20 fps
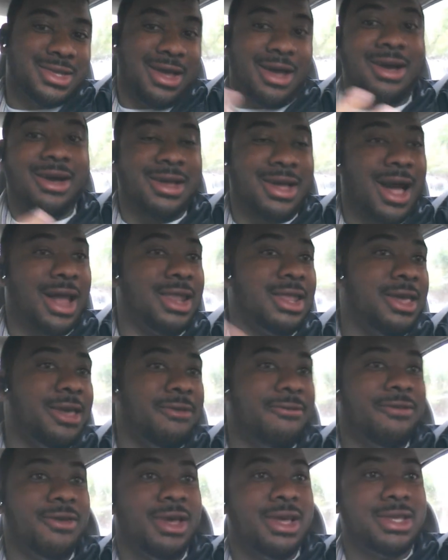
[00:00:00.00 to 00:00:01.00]
uh,
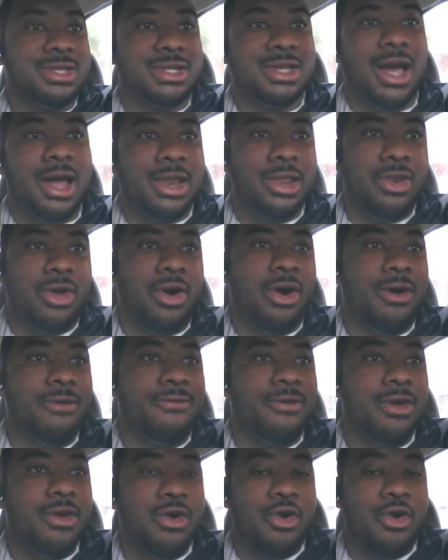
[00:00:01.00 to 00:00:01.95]
Khalif, signing off.